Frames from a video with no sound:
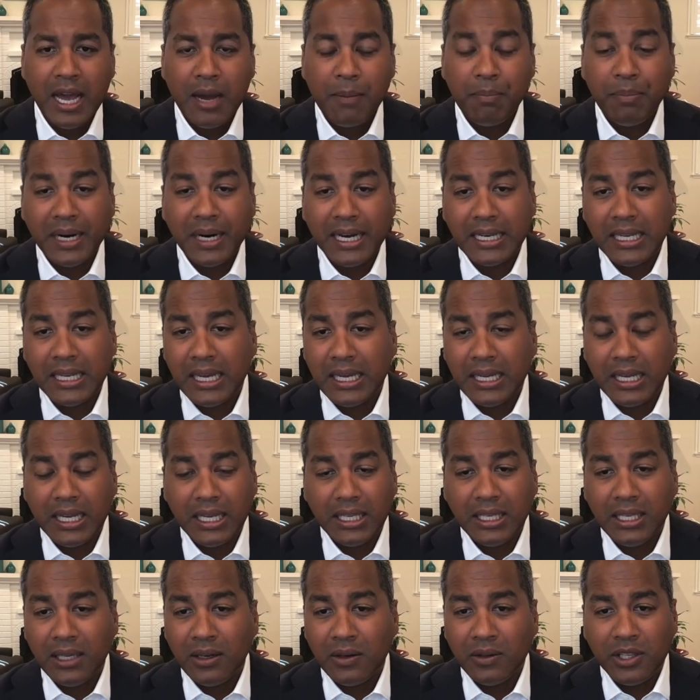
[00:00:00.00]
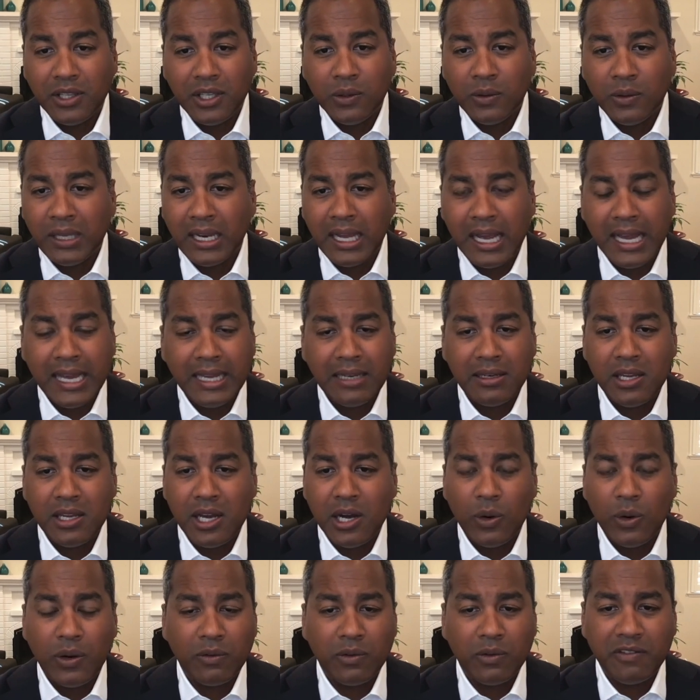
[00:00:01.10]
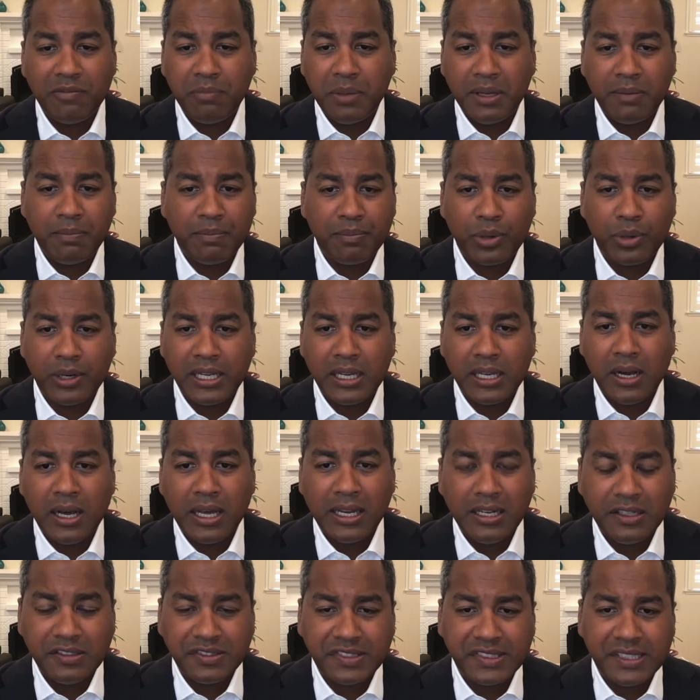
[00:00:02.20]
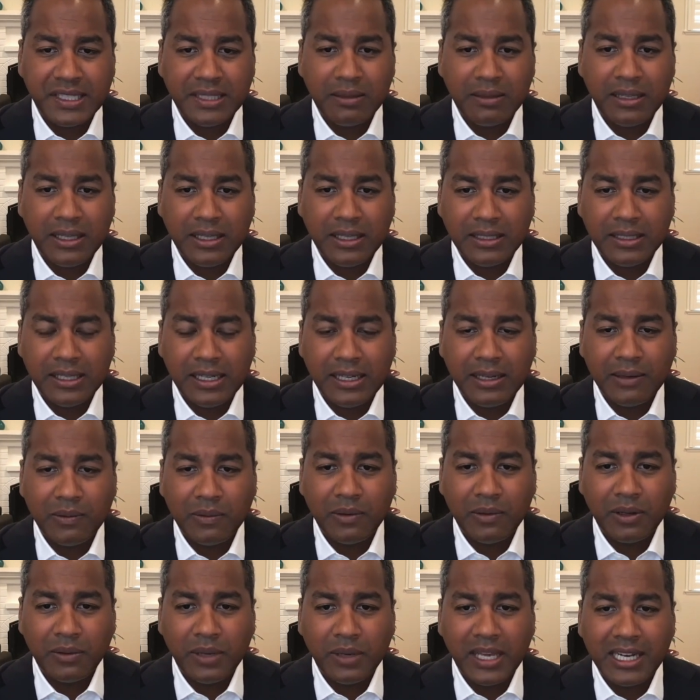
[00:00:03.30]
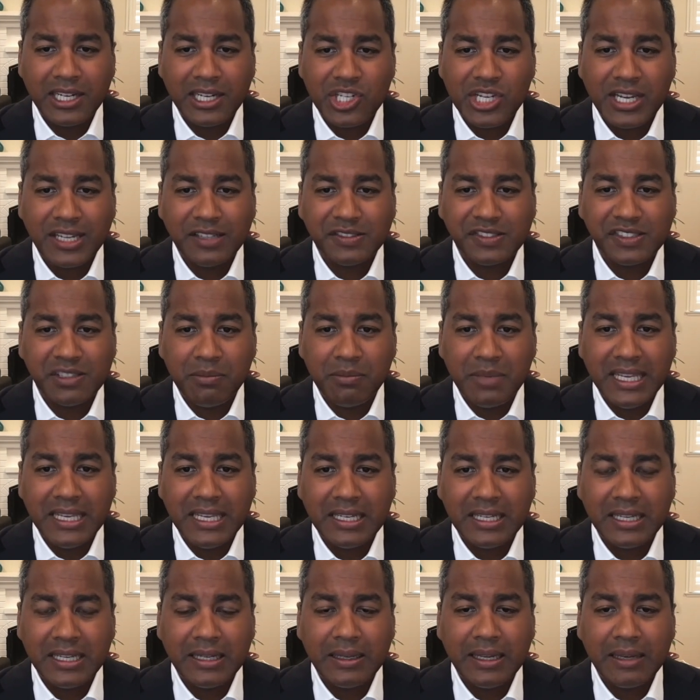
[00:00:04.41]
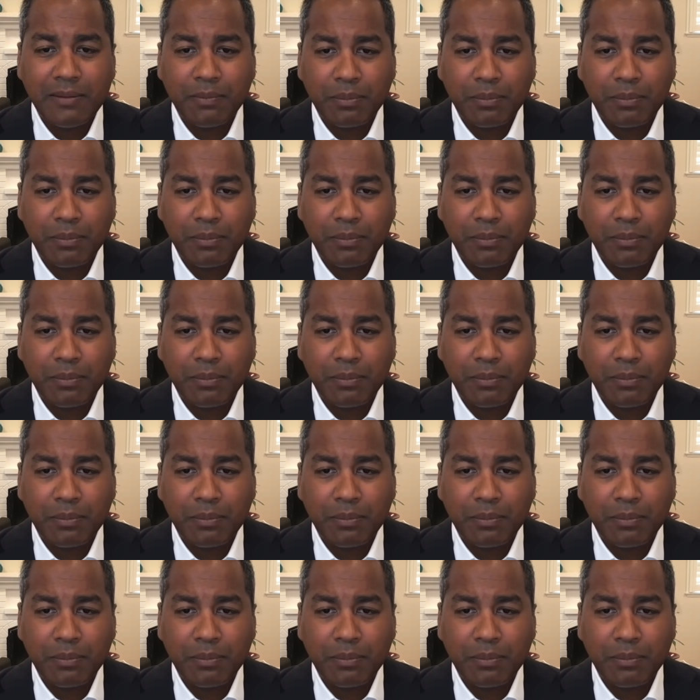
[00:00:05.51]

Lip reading: But, you and I know, and we've been pretty honest, and when we had a chance to meet, a